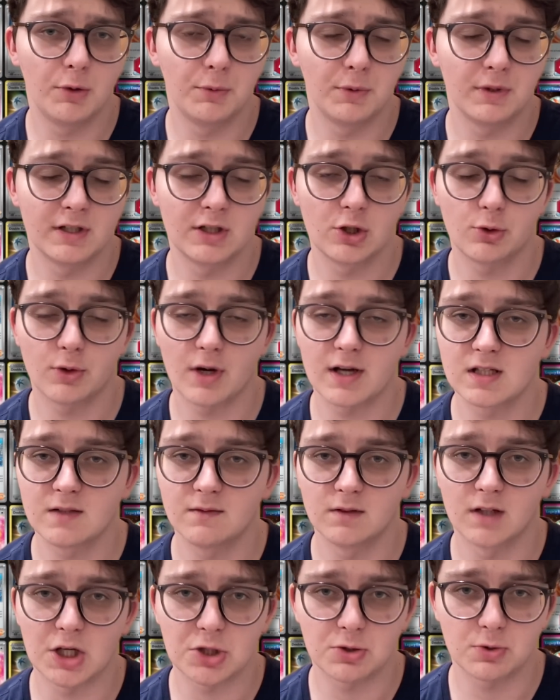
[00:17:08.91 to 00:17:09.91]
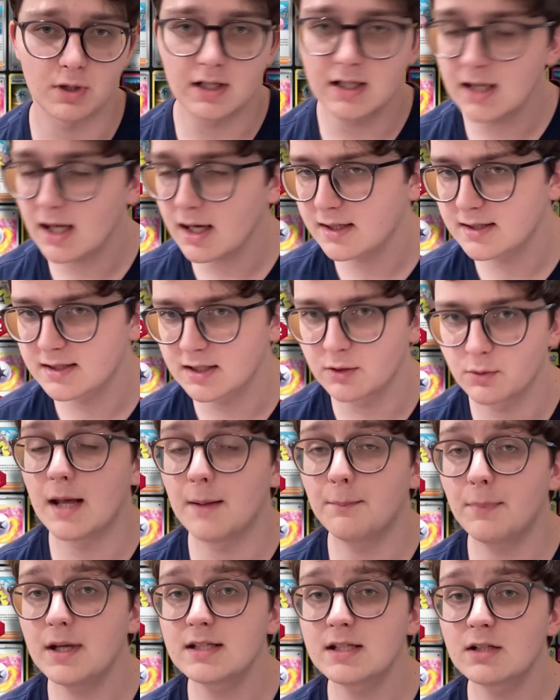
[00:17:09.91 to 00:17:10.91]
in with an aggressive Luxray EX
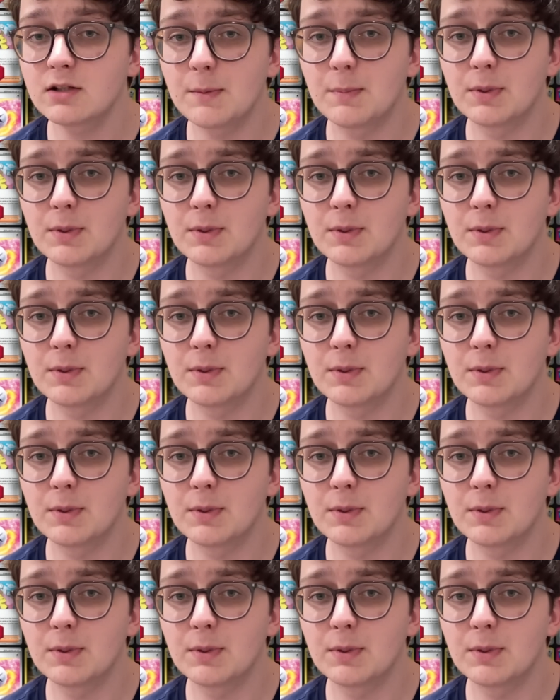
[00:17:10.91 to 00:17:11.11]
and basically